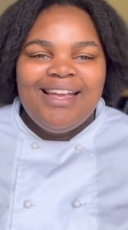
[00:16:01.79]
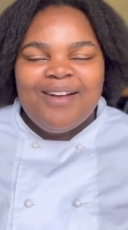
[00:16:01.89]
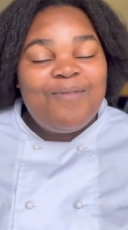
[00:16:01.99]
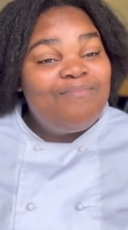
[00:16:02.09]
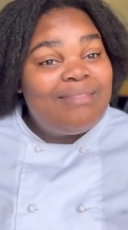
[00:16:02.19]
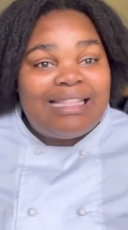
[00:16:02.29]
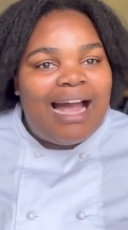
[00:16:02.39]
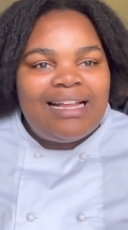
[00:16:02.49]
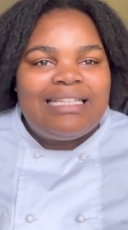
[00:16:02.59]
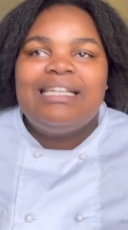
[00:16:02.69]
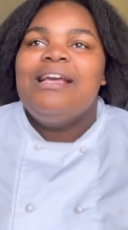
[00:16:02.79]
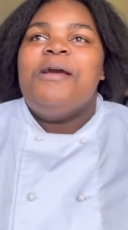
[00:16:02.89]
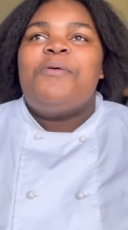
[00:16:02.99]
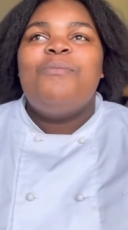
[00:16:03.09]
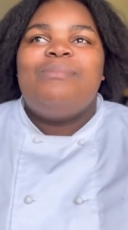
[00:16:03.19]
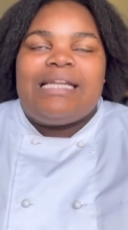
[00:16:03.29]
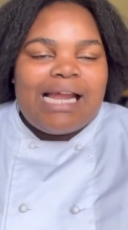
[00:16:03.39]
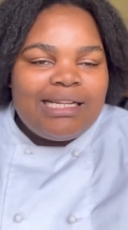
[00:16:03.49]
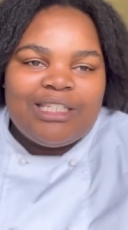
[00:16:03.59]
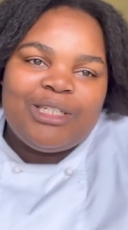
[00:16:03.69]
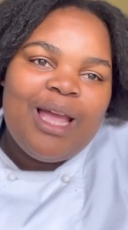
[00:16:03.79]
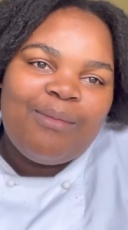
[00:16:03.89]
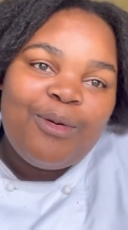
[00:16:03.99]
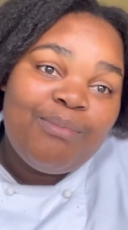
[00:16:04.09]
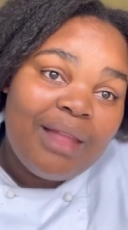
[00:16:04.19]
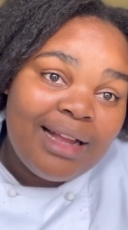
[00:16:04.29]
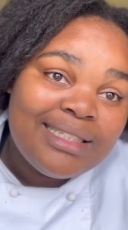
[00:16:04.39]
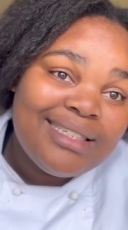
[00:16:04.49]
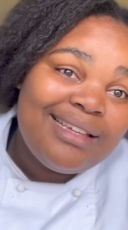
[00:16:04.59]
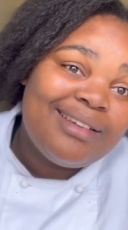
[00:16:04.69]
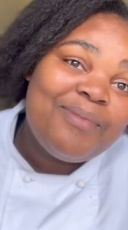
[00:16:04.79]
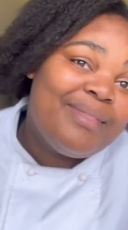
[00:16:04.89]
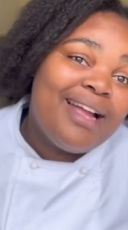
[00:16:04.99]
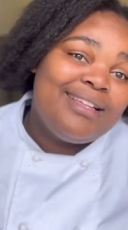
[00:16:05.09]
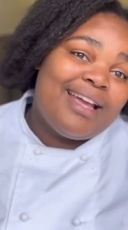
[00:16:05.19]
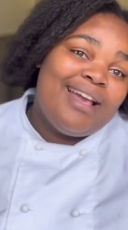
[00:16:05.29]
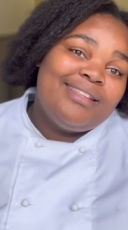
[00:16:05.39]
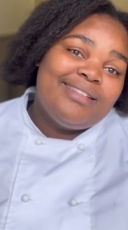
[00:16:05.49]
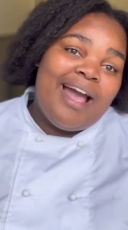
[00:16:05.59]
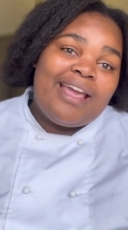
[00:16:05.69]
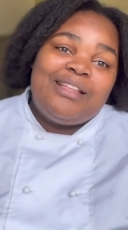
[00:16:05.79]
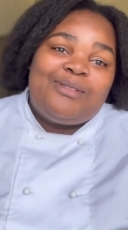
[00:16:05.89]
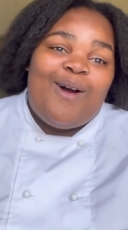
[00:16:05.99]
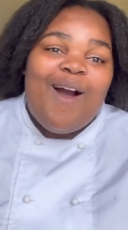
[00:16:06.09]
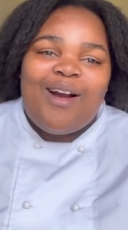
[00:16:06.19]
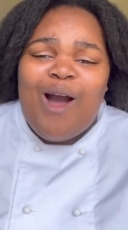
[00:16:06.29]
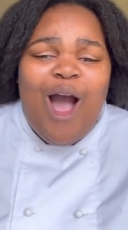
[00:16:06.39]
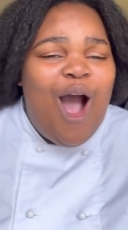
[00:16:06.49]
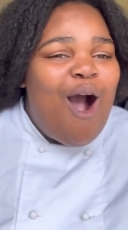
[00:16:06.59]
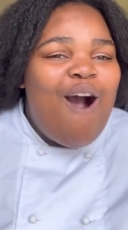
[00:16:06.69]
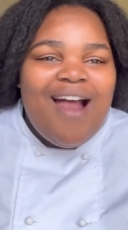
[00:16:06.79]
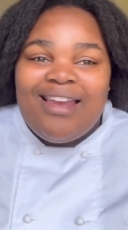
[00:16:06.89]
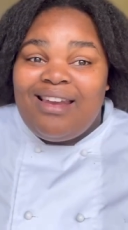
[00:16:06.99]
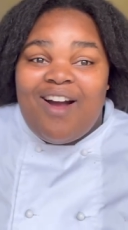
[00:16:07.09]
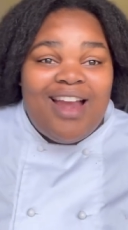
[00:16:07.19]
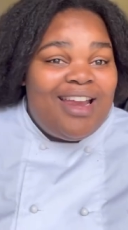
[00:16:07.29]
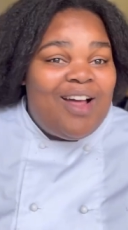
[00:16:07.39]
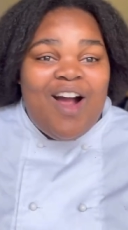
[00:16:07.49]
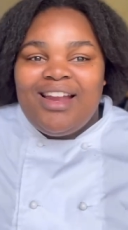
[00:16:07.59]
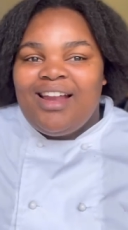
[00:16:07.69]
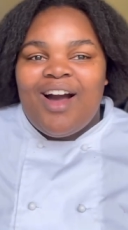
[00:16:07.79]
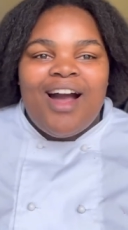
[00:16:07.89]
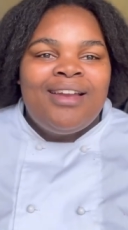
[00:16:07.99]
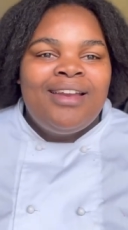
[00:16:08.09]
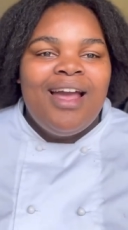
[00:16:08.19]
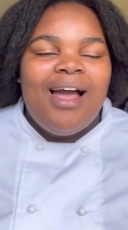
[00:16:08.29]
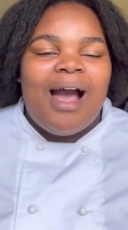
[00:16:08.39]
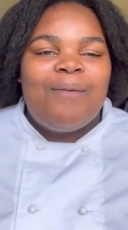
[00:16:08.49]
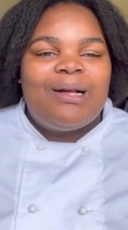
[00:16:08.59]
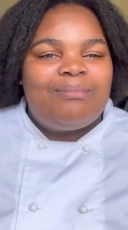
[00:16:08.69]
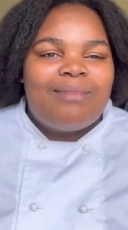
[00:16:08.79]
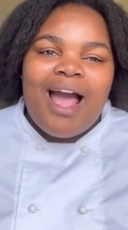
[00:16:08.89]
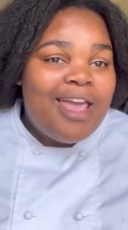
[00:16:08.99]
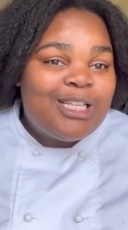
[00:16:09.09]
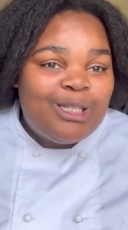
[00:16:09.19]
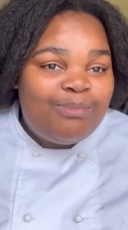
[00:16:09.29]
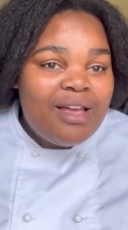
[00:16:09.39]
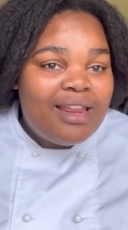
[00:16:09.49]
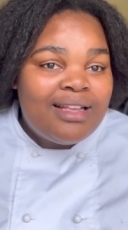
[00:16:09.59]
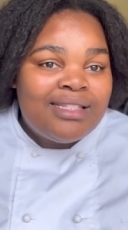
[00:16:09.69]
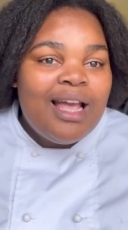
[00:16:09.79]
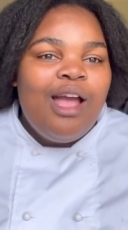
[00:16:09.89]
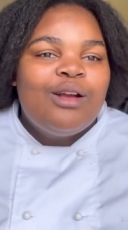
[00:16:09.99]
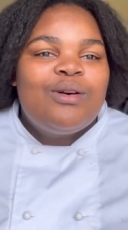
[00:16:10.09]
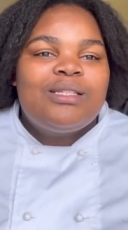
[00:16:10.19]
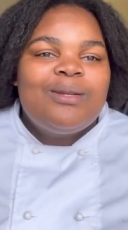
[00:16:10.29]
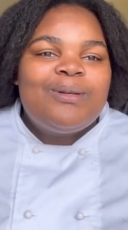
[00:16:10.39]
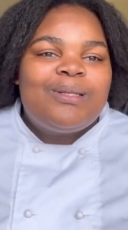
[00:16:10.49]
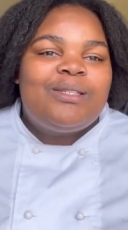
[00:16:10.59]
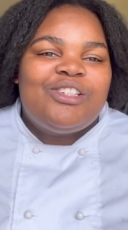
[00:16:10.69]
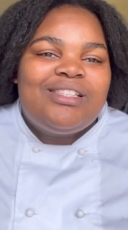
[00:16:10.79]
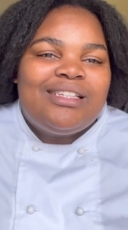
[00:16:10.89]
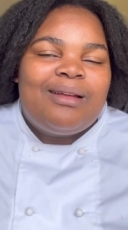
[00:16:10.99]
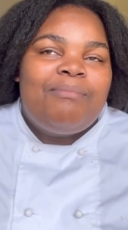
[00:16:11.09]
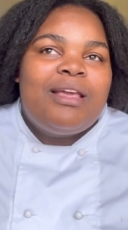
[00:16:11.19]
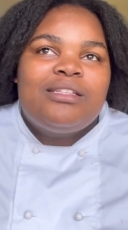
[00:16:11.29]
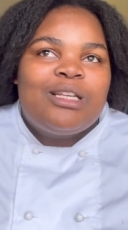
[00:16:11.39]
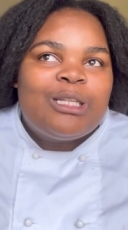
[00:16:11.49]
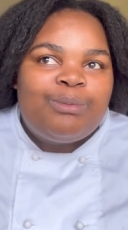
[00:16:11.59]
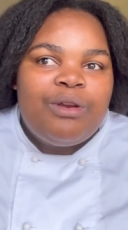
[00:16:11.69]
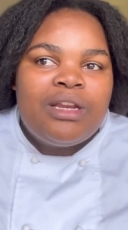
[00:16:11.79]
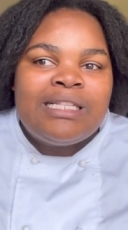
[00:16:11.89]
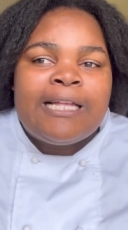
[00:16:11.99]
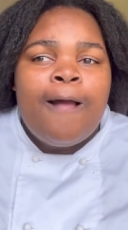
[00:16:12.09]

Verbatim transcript: Kumnandi, kumnandi, shame, kumnandi. Guys, I can talk on and on and on and on about my experience because it was just an amazing experience.